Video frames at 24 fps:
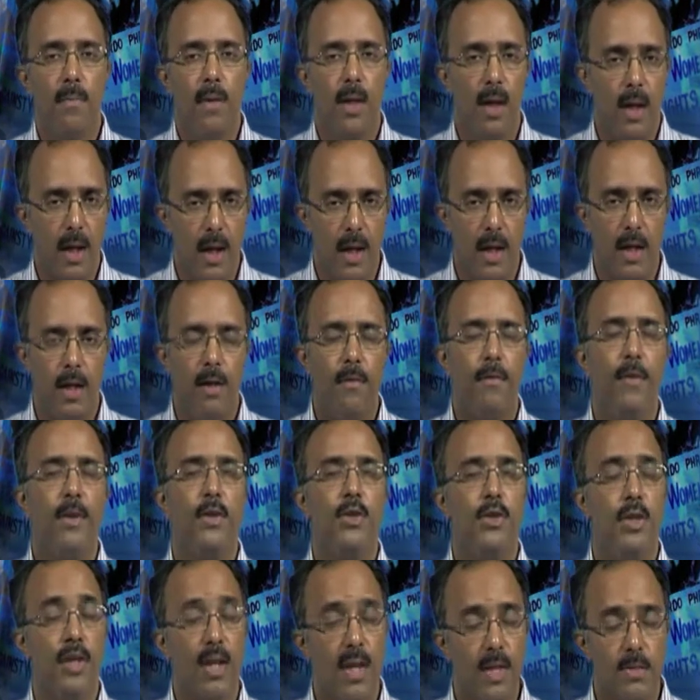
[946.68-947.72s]
in her
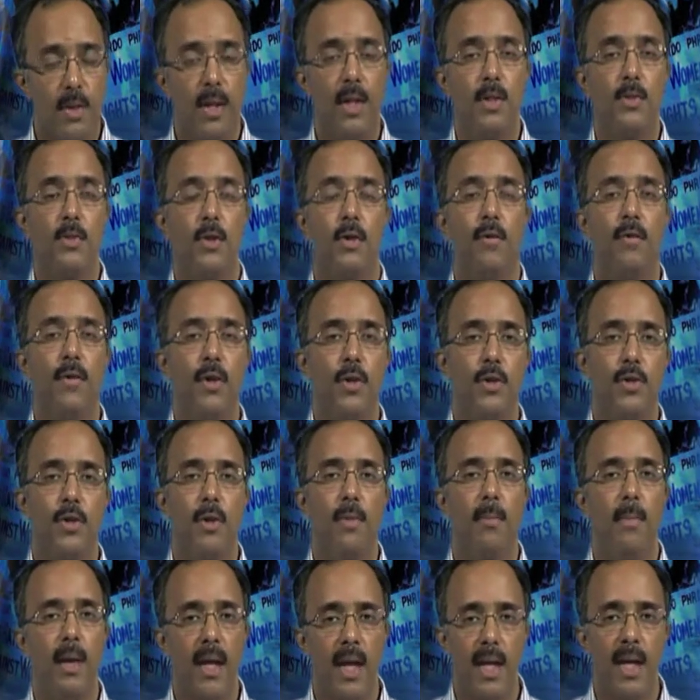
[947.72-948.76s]
fiction as well as
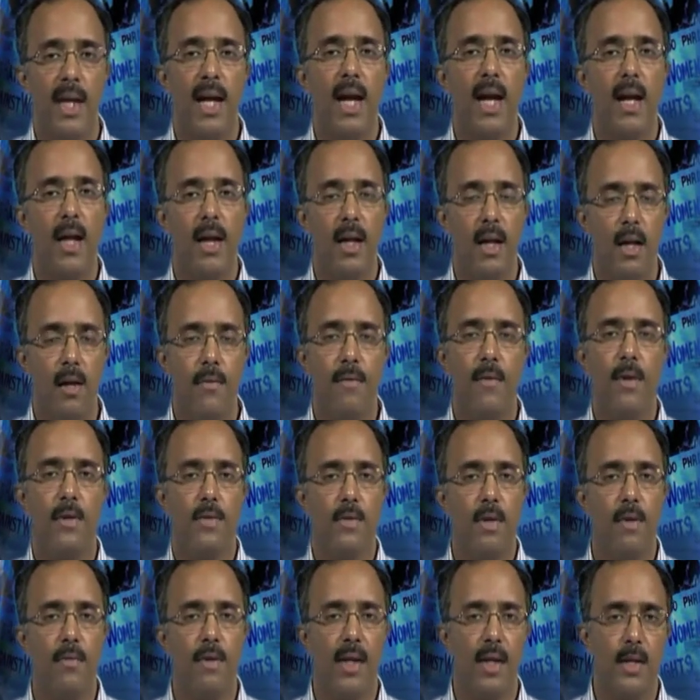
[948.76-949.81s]
nonfiction, by Irigaray in her
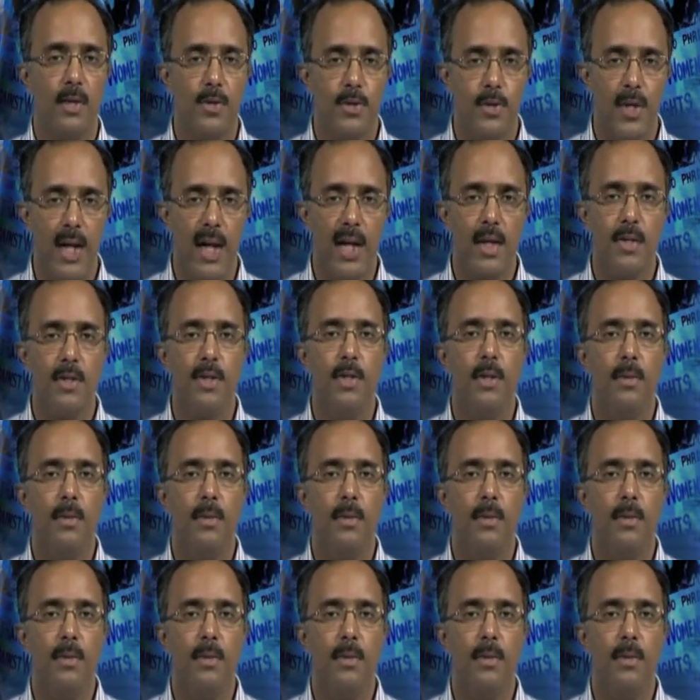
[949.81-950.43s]
philosophical tracts,